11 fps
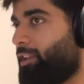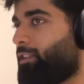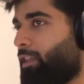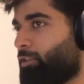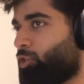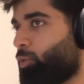
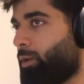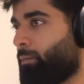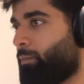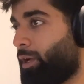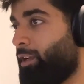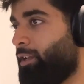things to him,
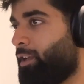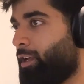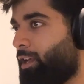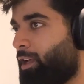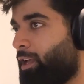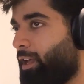right?
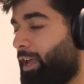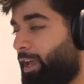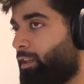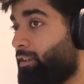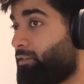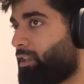And
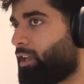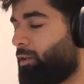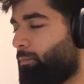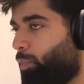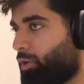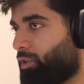he's saying
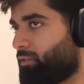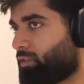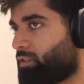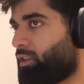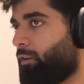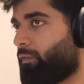important
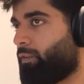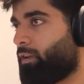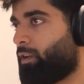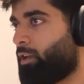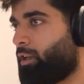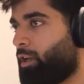stuff.
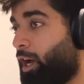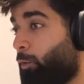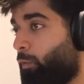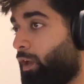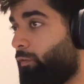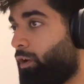
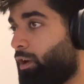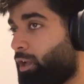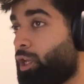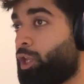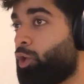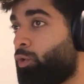However,
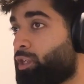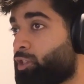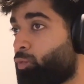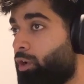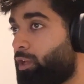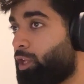Neo is
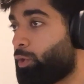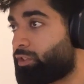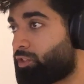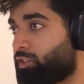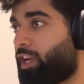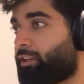what? Neo is
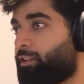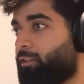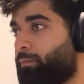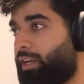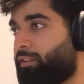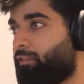distracted
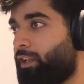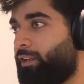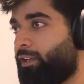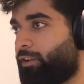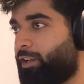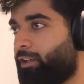by this lady in red.